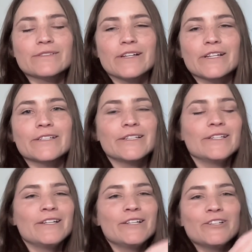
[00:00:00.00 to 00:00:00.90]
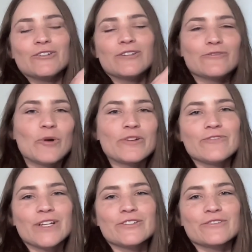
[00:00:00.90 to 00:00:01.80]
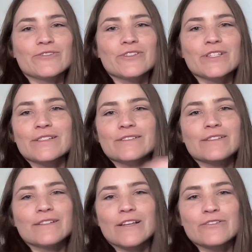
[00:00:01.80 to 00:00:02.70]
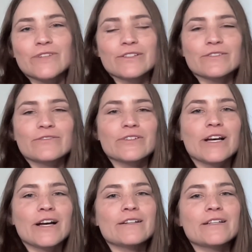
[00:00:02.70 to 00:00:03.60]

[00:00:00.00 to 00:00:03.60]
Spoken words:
Like you have one vendor for this and another vendor for that.